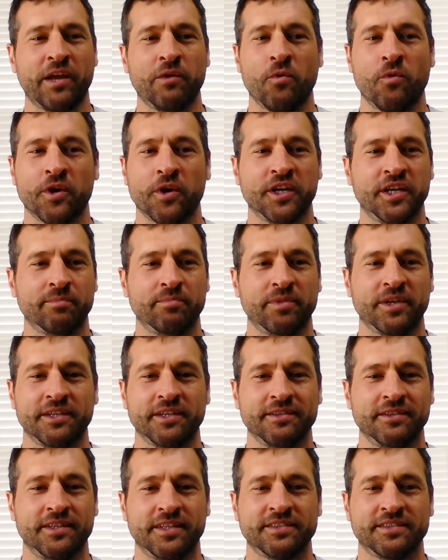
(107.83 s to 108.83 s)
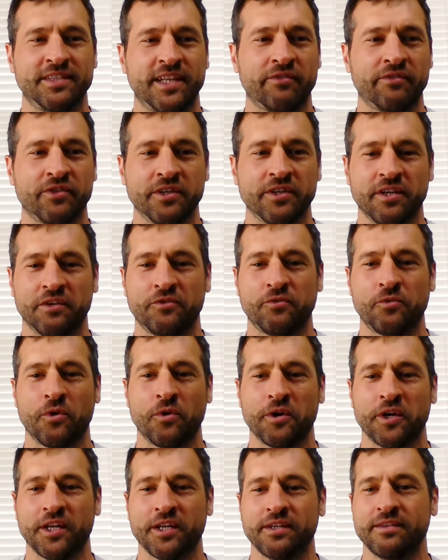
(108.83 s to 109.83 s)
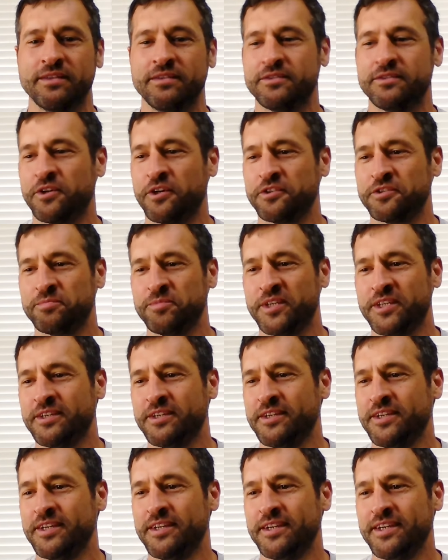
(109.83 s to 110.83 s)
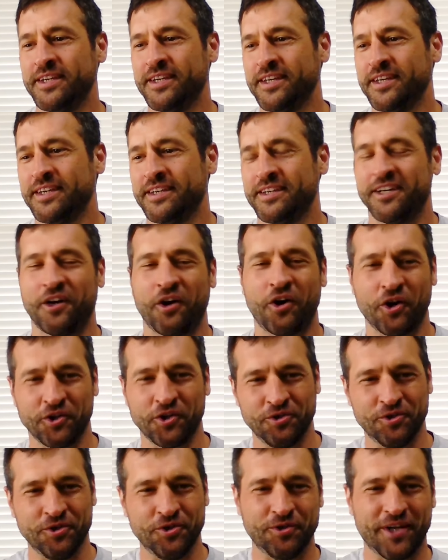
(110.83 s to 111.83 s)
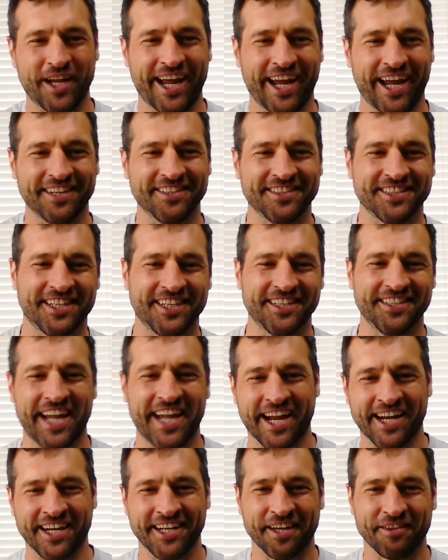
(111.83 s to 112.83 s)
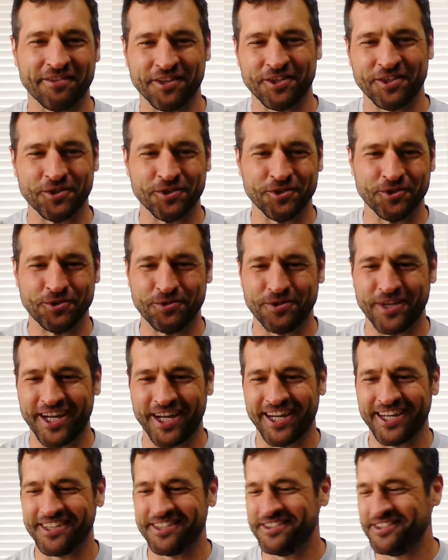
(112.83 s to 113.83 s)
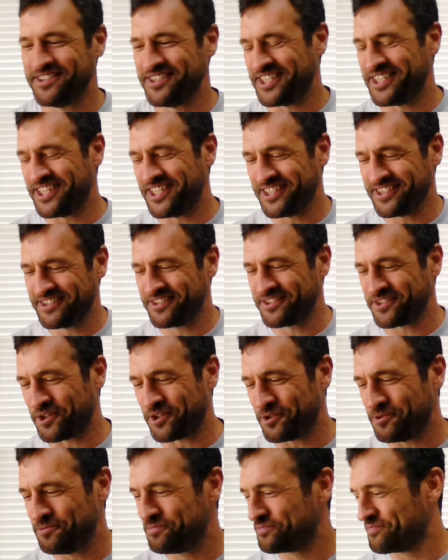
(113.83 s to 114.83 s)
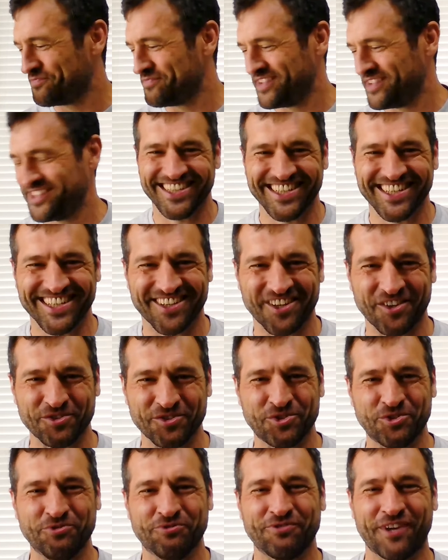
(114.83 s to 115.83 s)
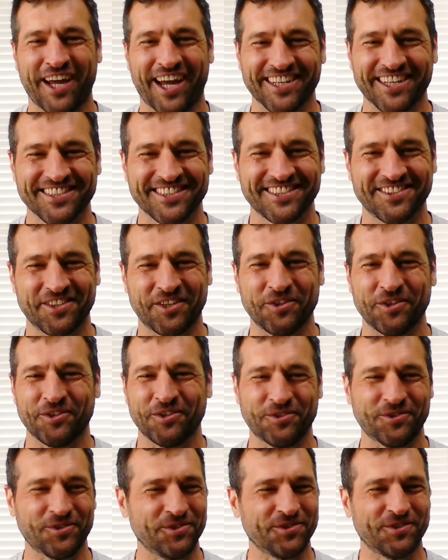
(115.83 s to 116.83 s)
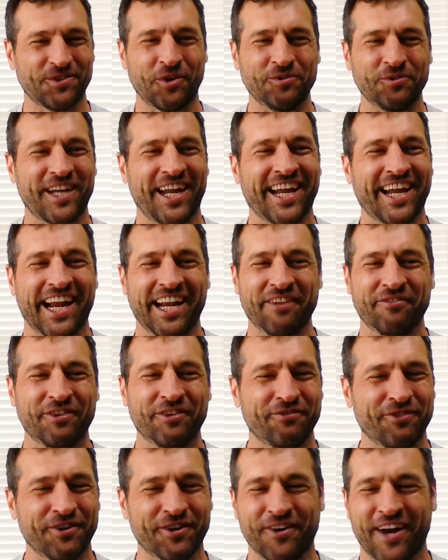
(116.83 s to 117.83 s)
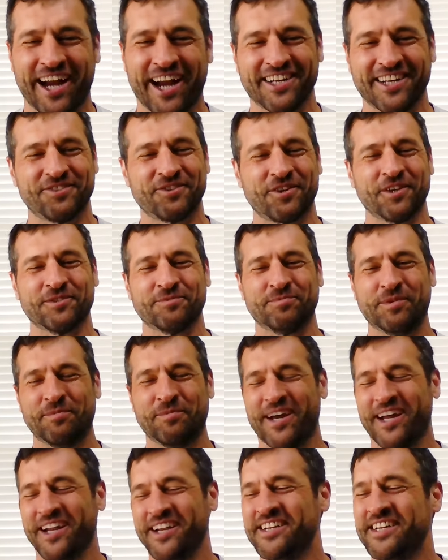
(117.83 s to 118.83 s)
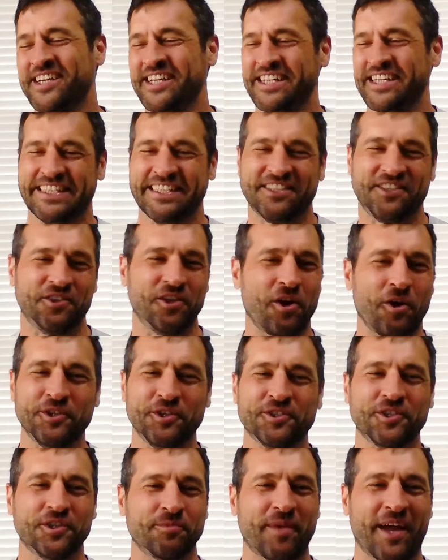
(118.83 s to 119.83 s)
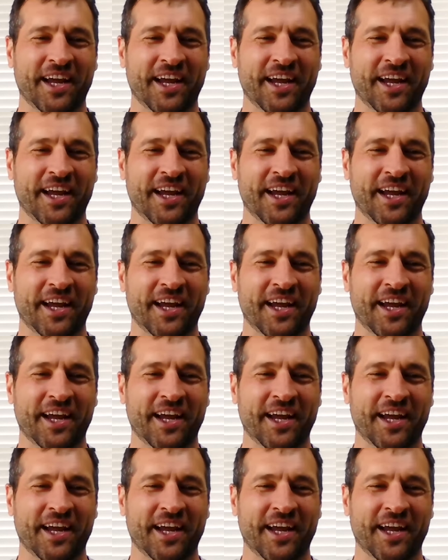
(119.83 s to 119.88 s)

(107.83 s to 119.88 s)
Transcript: they warn you, but it's never enough warning. Trust me. Yeah. All you new dads, Danny, I think you're a new dad. So it goes too fast. Don't take any of it for granted. Trust me, man. You'll always look